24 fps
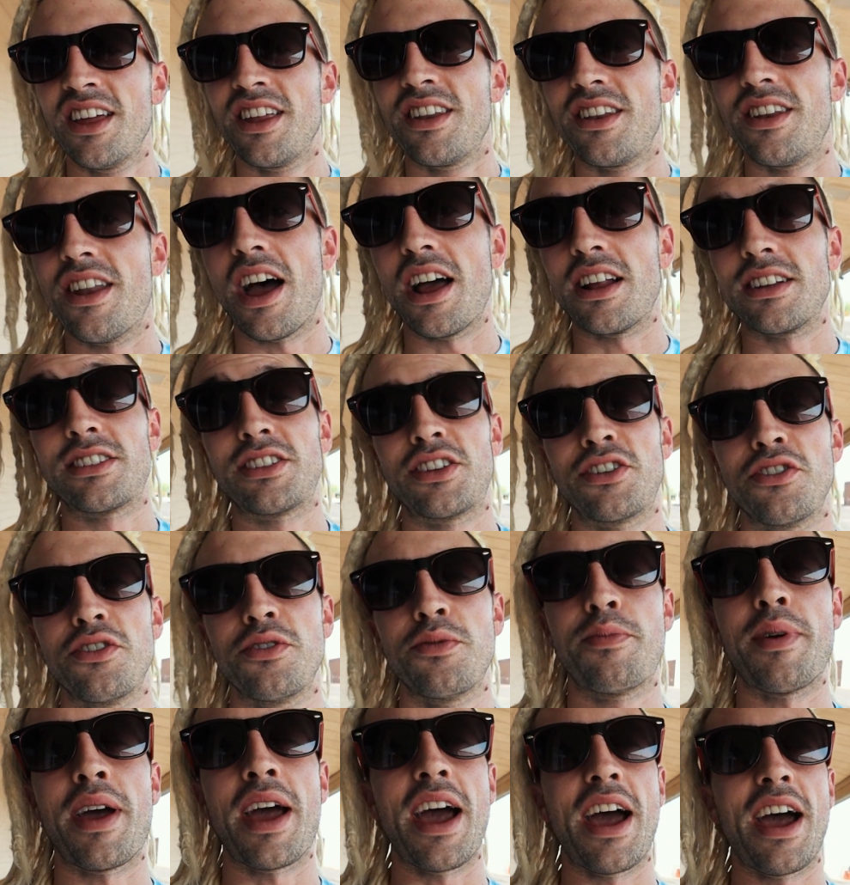Not too
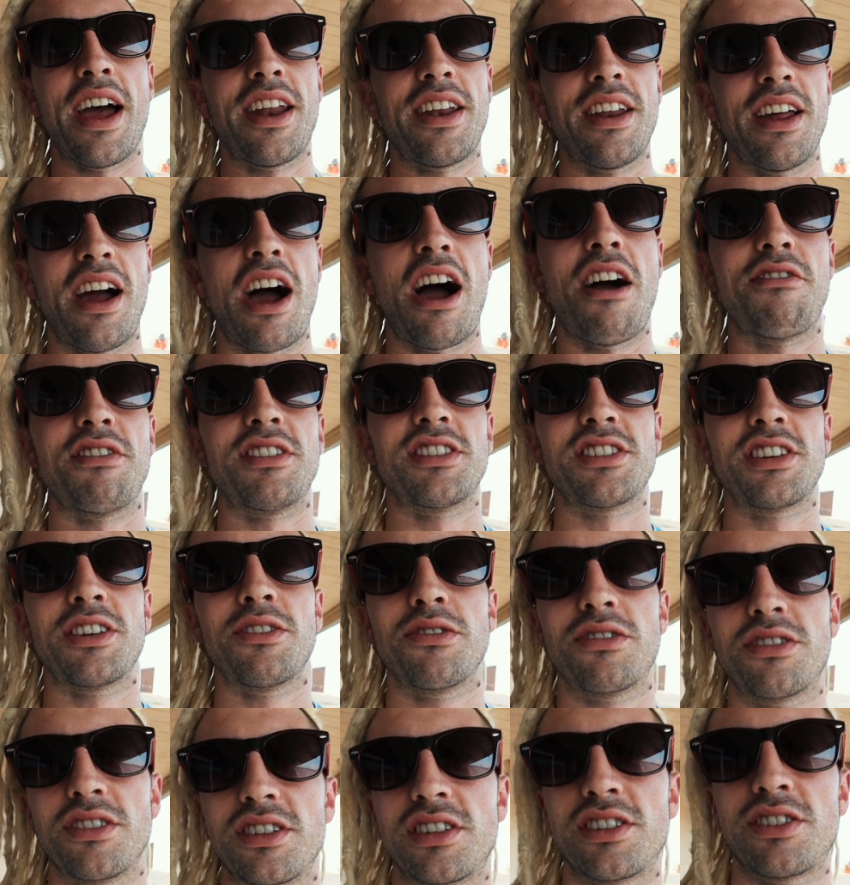bad. Obviously
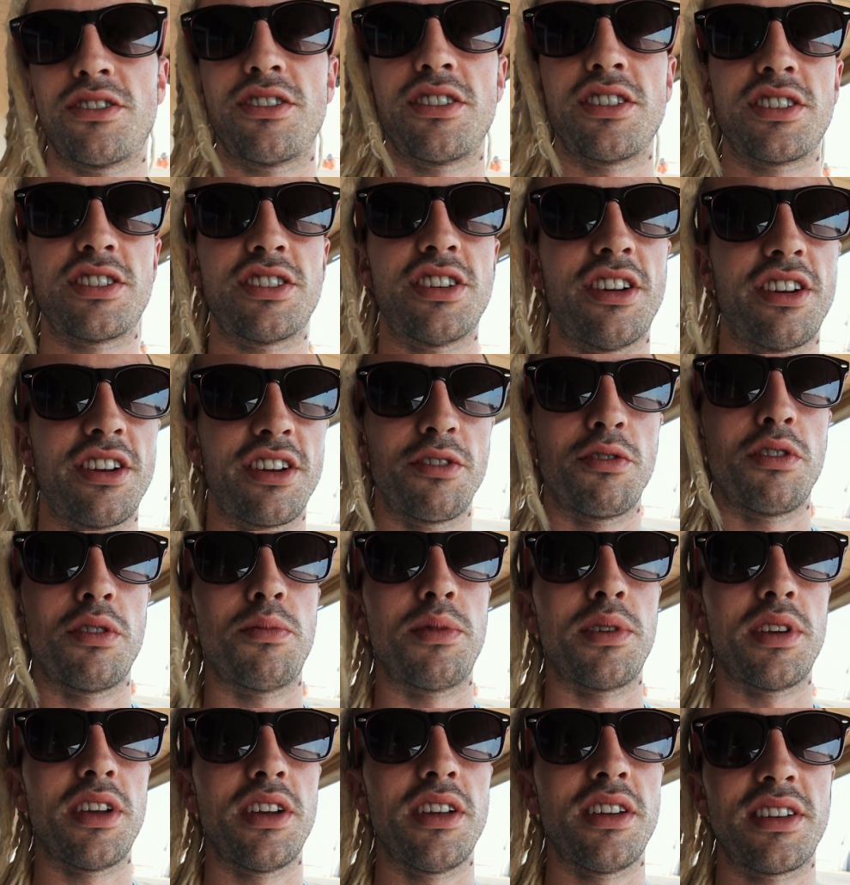with this sort of sun it would
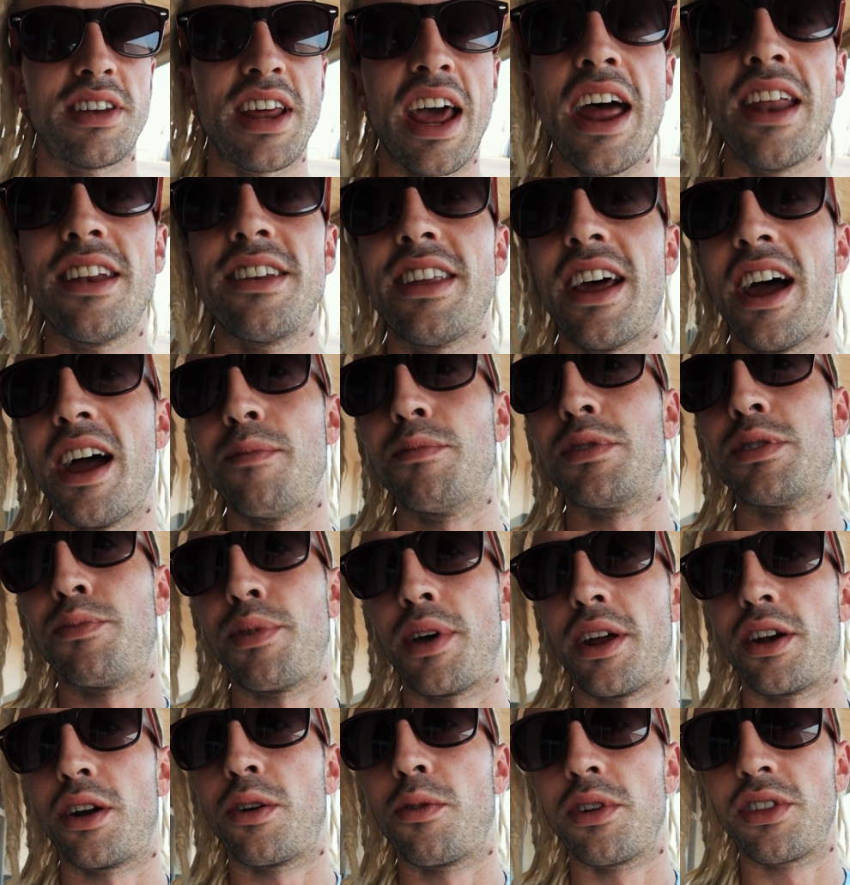be 10 times
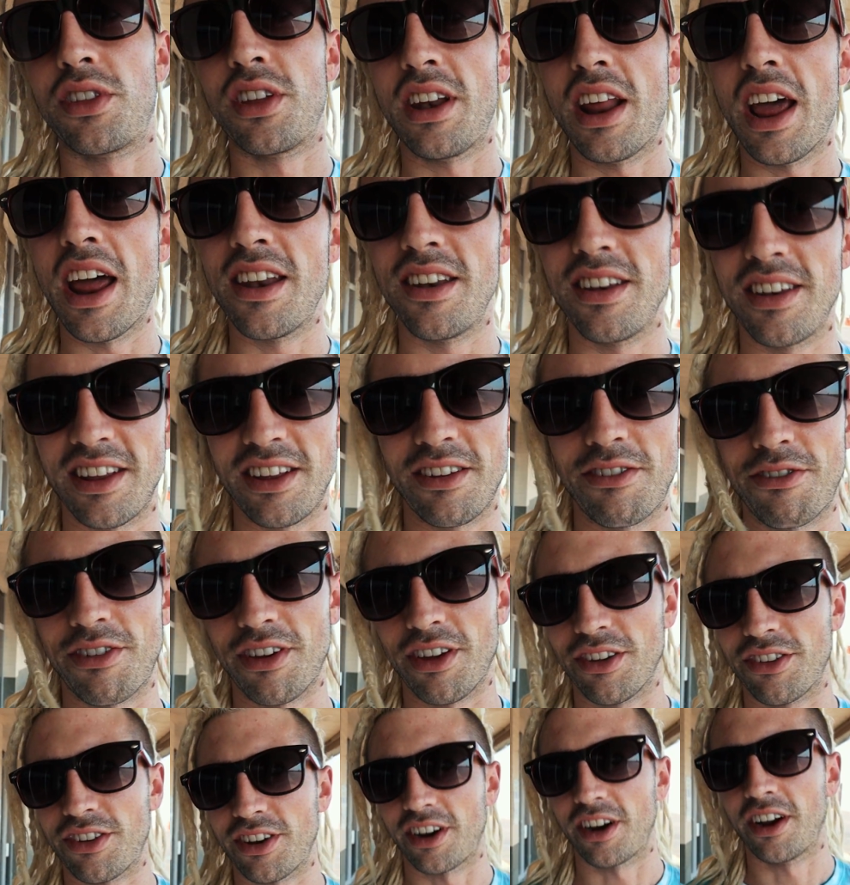better with an ND
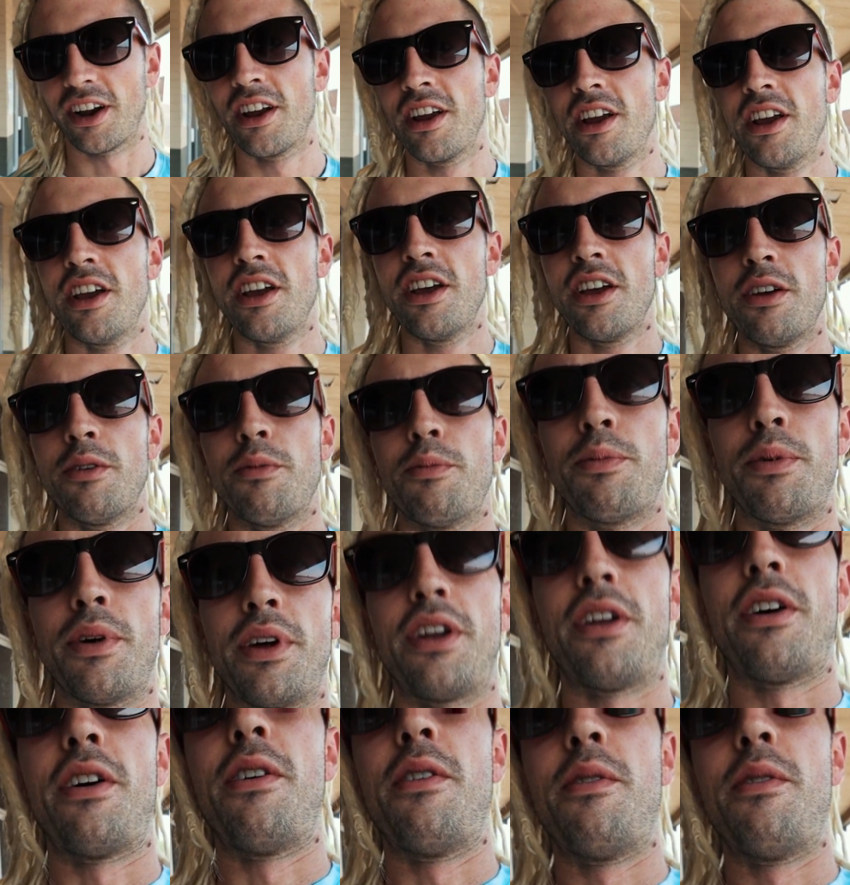filter. But